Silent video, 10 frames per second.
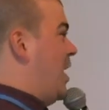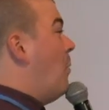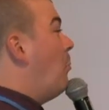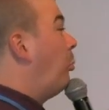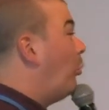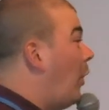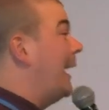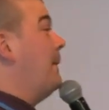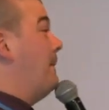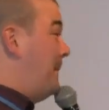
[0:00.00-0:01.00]

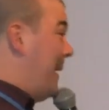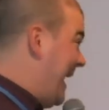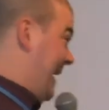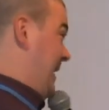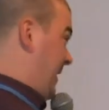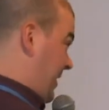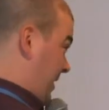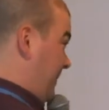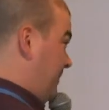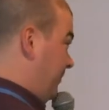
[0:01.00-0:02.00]
bright
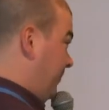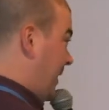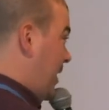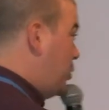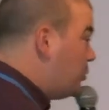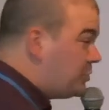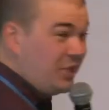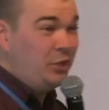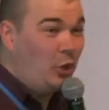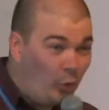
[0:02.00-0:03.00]
pink, you
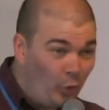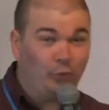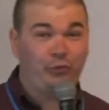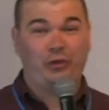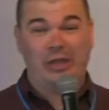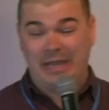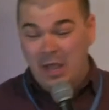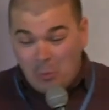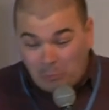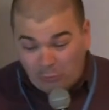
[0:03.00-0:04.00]
turn the whole sea
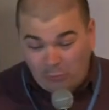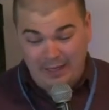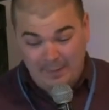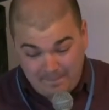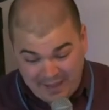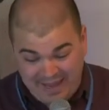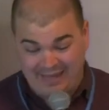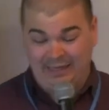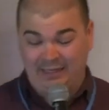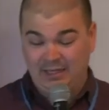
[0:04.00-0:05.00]
bright
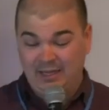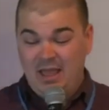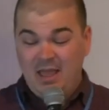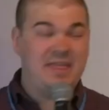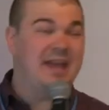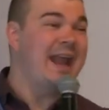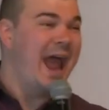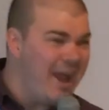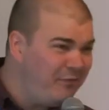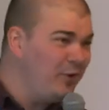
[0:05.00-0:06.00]
pink, then
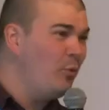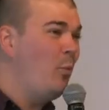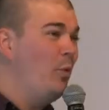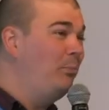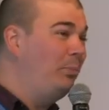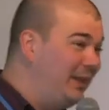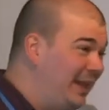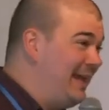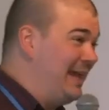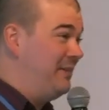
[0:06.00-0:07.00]
everyone will
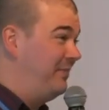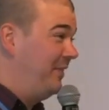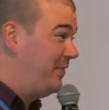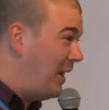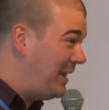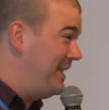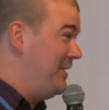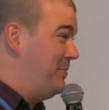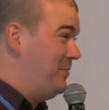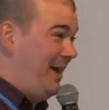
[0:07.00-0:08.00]
believe that
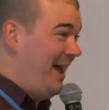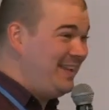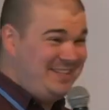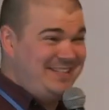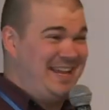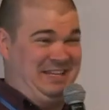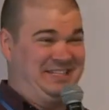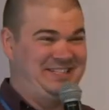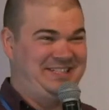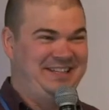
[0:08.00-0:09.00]
you
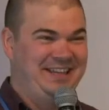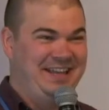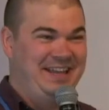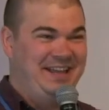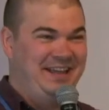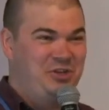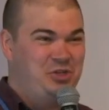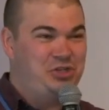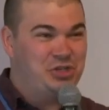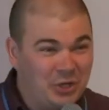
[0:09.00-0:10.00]
exist.
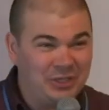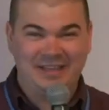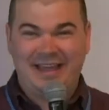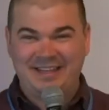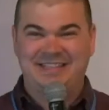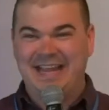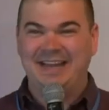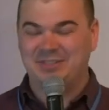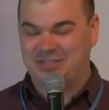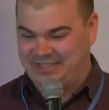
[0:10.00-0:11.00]
Surely that's the
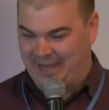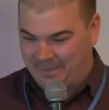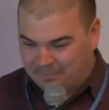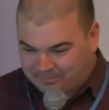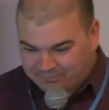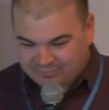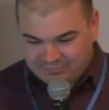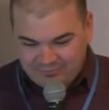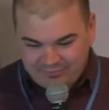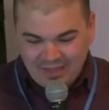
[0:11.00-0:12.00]
answer.
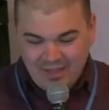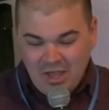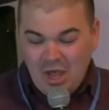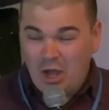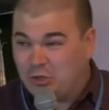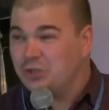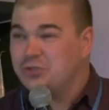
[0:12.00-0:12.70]
And God's